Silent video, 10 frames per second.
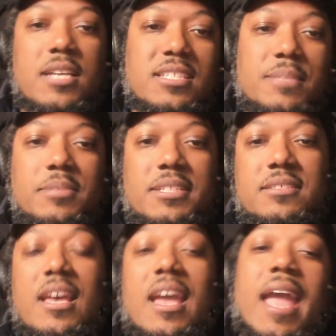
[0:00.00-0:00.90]

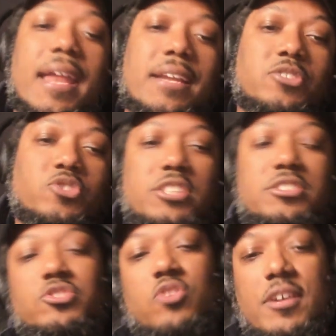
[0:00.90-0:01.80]
templates, and
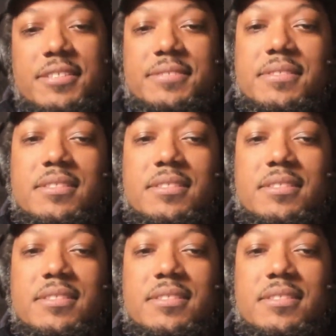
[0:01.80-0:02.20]
construction drawings.